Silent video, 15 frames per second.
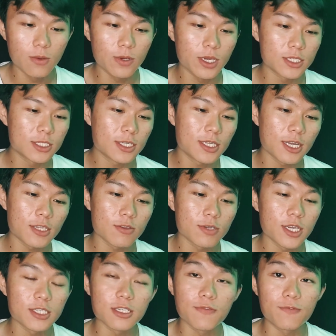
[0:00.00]
You can see that
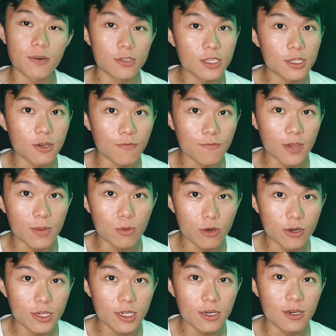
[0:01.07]
today is the 14th of
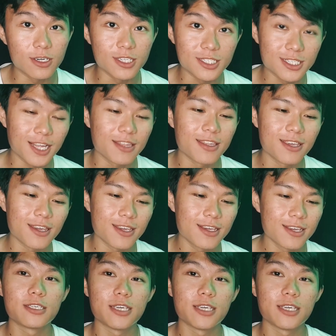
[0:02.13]
February on a Sunday.